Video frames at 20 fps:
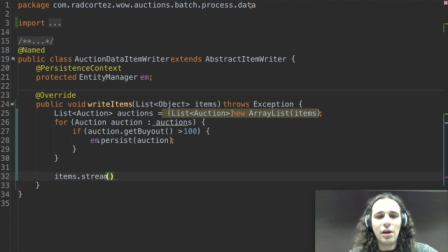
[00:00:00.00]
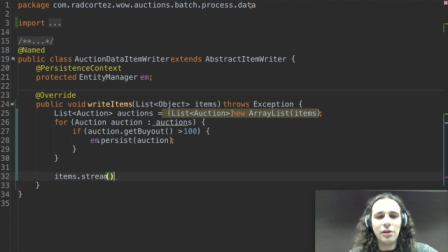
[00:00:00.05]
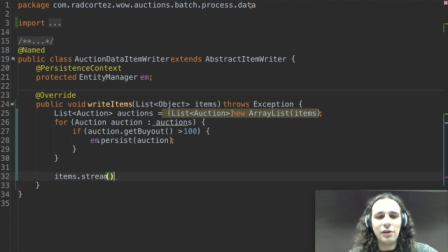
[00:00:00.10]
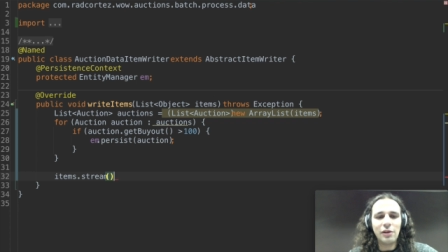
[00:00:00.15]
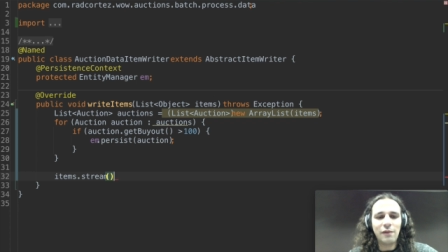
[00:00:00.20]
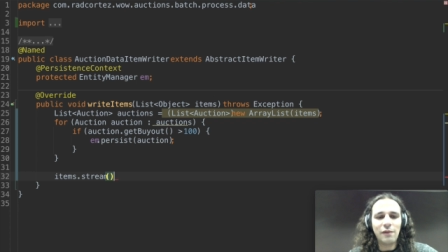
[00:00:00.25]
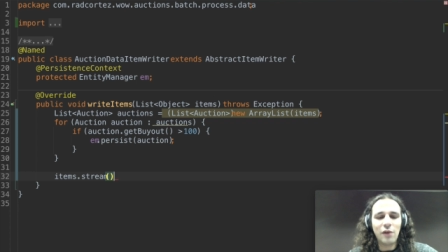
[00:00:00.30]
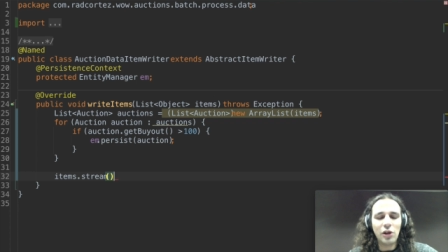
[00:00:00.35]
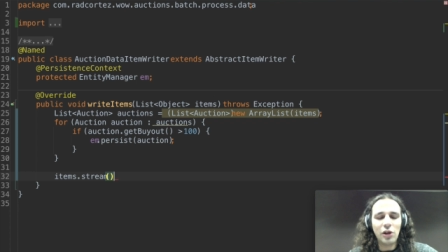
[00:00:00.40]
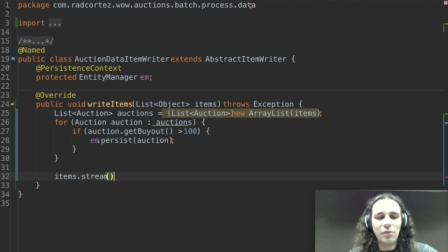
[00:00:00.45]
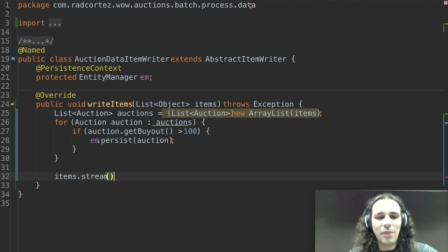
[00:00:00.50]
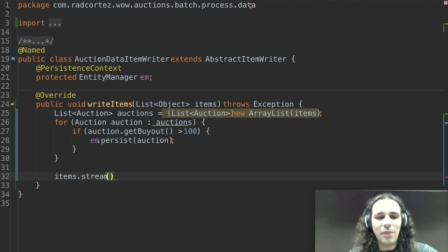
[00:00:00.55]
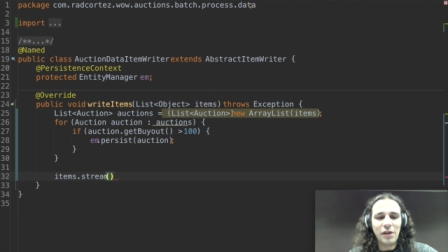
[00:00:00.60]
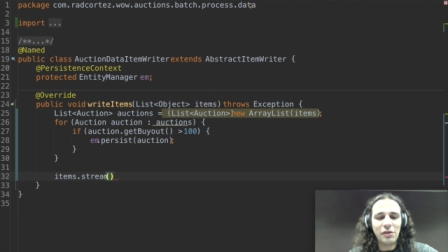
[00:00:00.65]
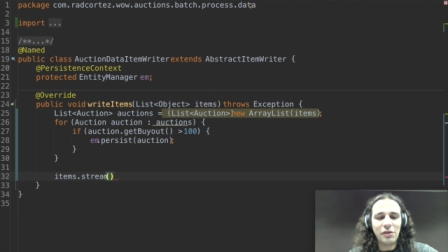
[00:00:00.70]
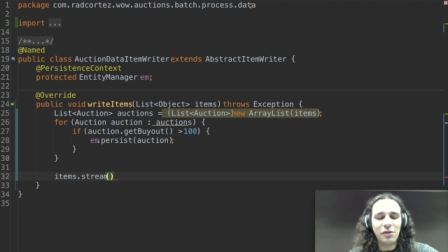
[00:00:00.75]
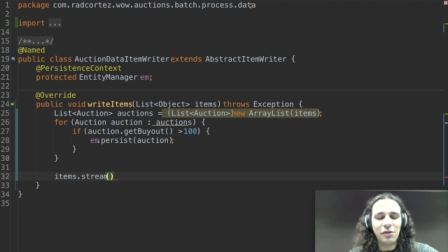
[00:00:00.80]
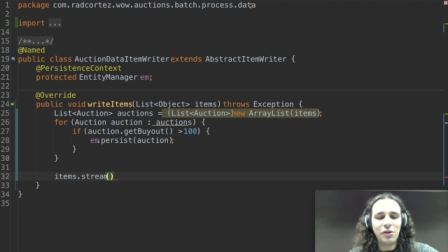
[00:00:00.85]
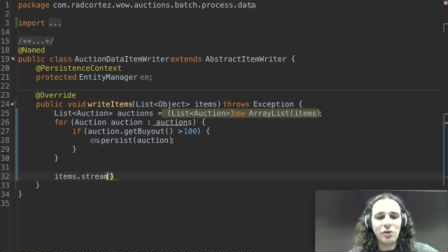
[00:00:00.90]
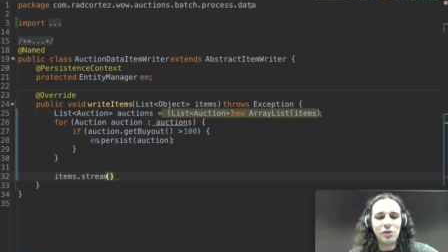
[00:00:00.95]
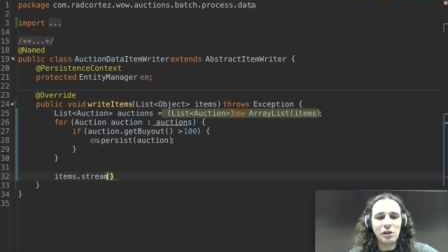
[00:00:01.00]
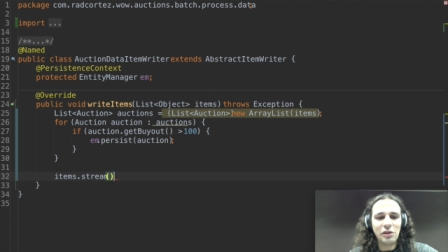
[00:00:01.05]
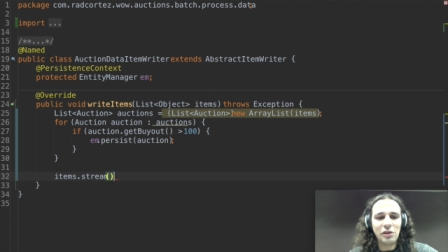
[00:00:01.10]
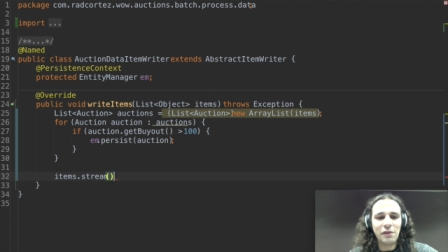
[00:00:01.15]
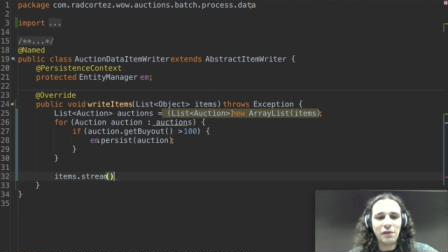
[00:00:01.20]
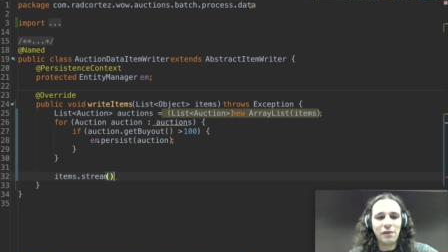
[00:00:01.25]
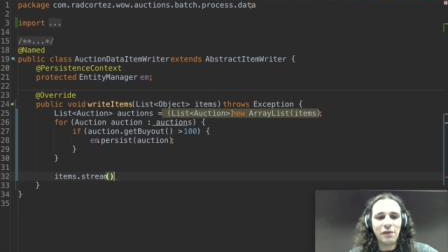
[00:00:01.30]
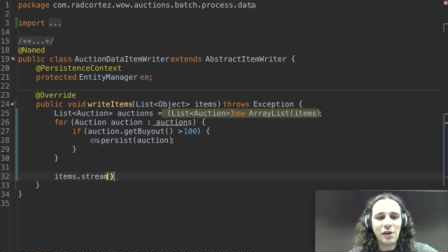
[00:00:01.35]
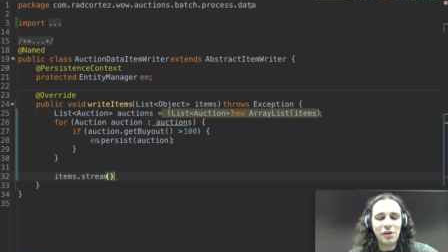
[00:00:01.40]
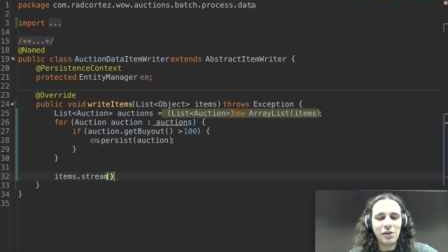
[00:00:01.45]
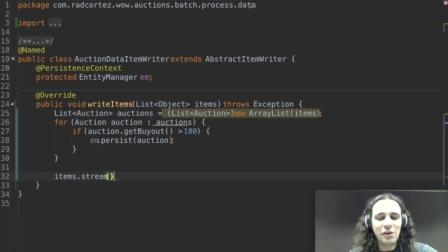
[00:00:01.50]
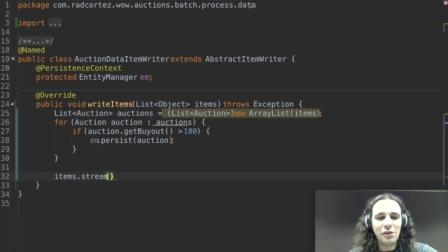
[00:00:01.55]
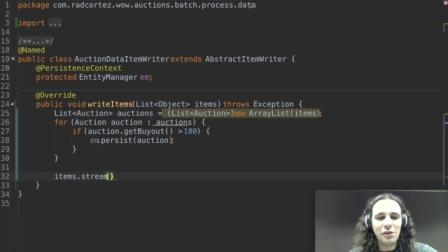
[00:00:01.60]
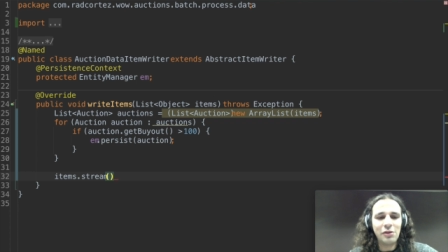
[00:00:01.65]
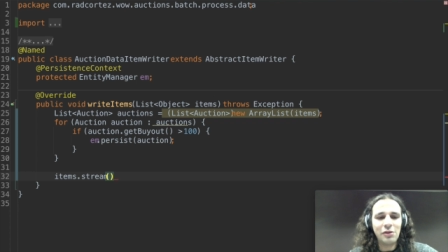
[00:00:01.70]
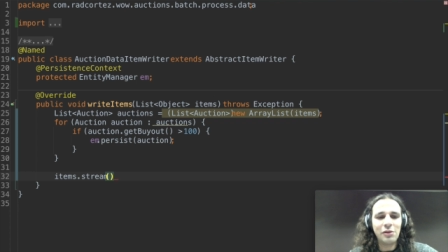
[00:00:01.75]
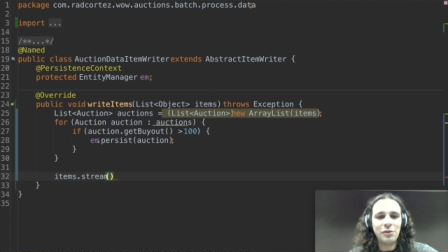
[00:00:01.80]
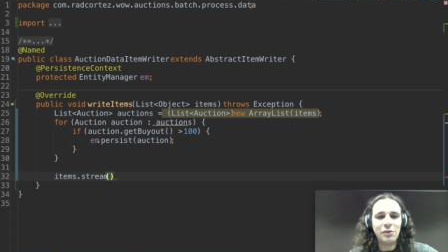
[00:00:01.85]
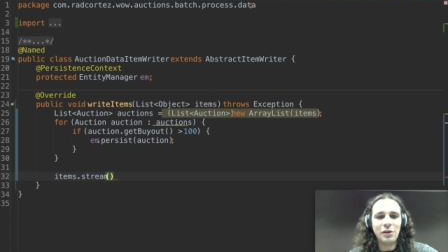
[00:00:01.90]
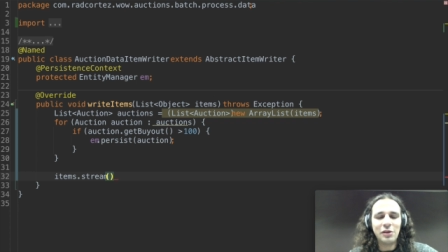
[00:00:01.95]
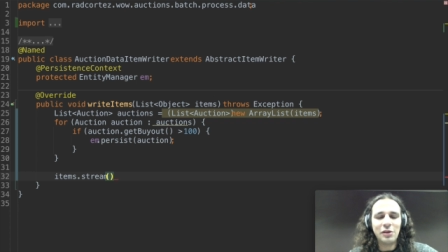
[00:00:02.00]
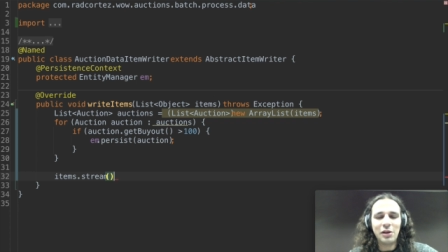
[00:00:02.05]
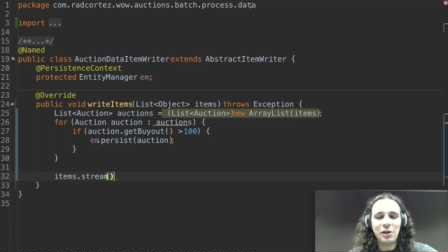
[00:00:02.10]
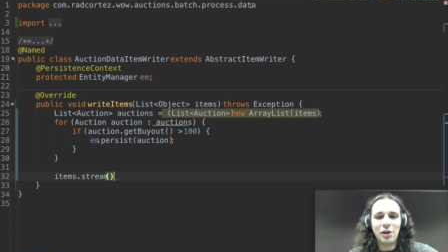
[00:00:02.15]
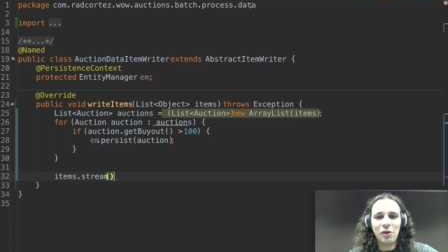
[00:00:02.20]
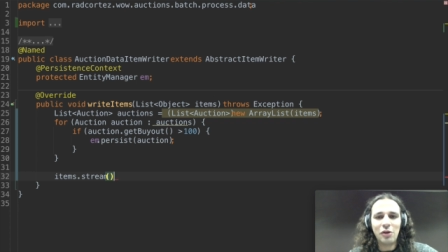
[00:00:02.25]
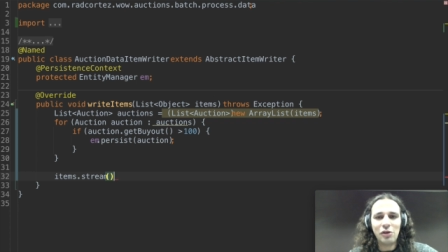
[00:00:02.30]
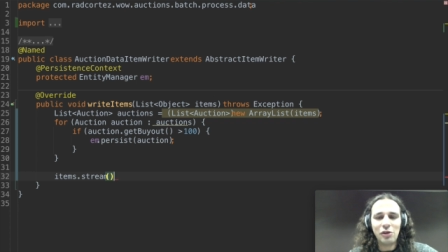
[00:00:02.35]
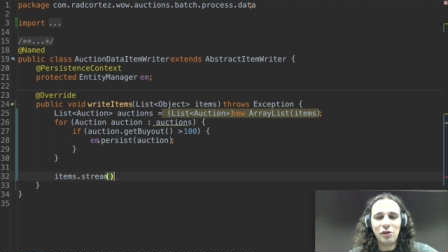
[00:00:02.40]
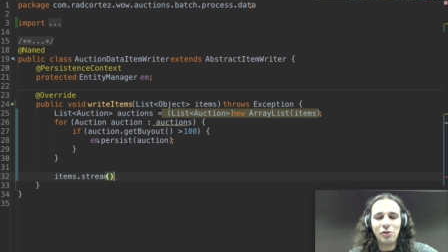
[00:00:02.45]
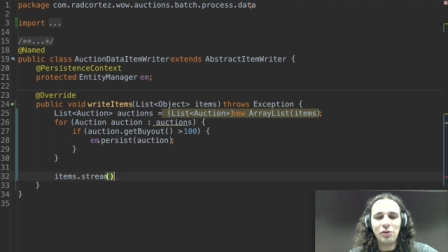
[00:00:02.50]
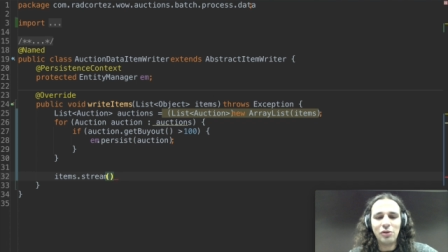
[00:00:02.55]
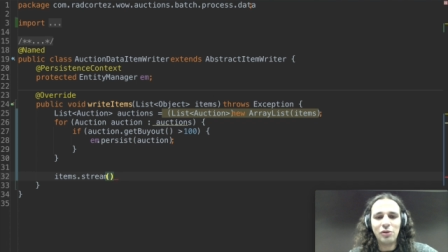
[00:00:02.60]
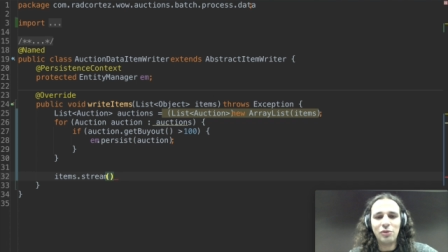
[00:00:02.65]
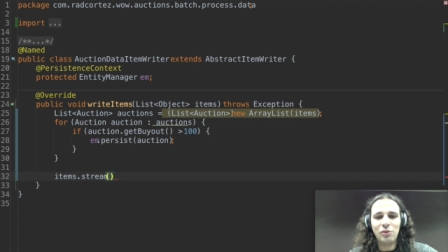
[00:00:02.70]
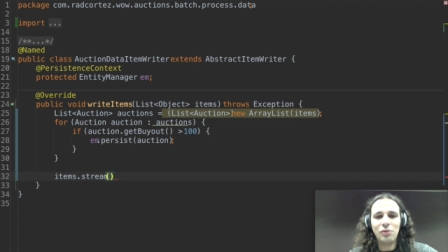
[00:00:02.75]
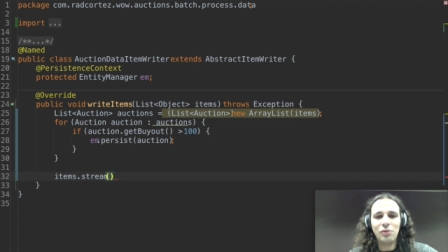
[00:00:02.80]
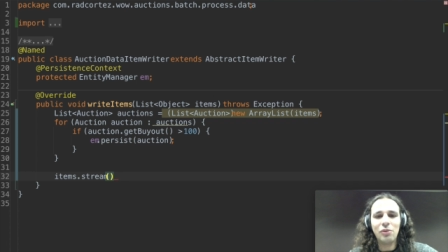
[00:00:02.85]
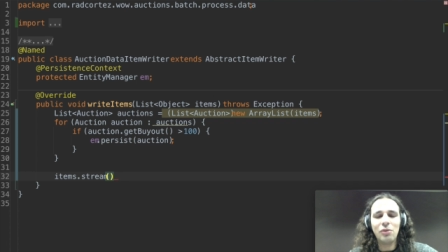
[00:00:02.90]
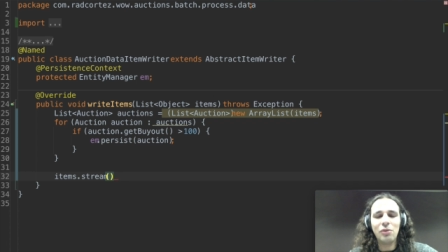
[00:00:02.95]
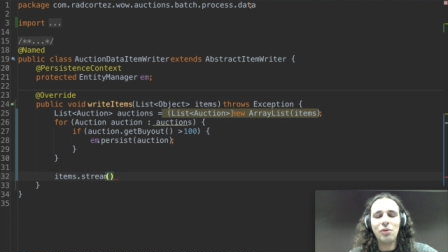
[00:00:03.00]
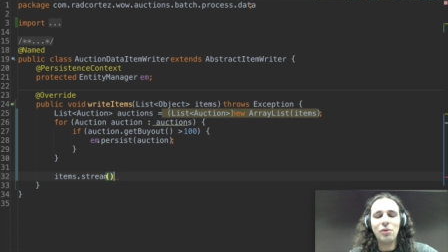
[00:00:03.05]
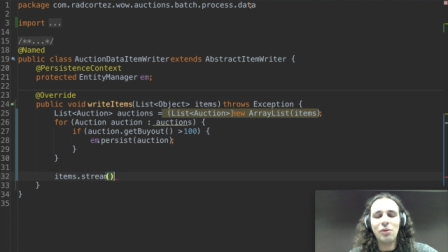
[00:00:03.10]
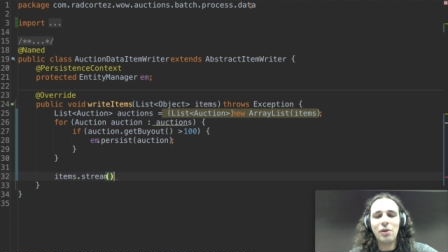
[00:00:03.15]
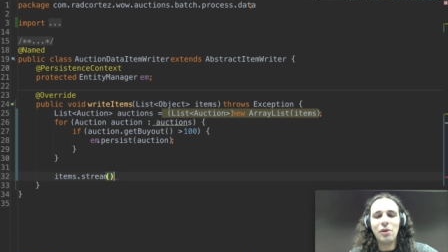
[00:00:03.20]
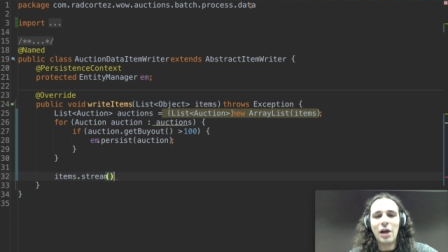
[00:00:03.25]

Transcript: default methods on interfaces that allow you to